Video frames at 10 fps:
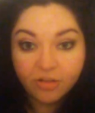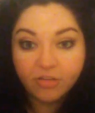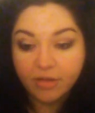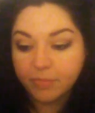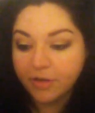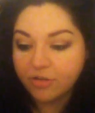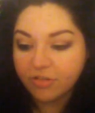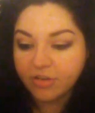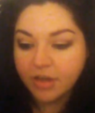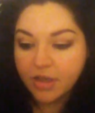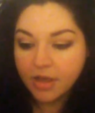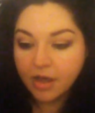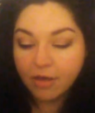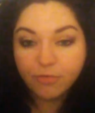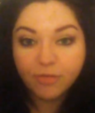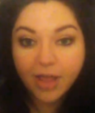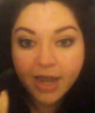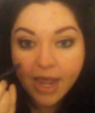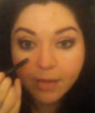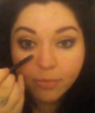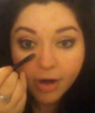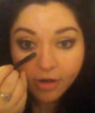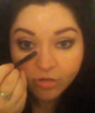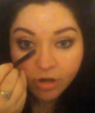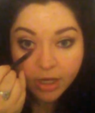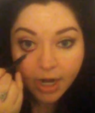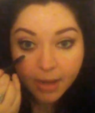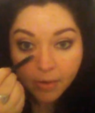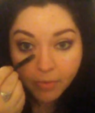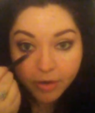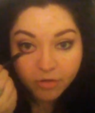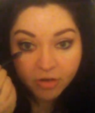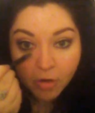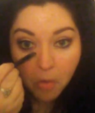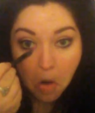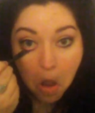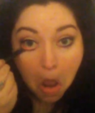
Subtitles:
It's simply just a flathead brush. And I'm going to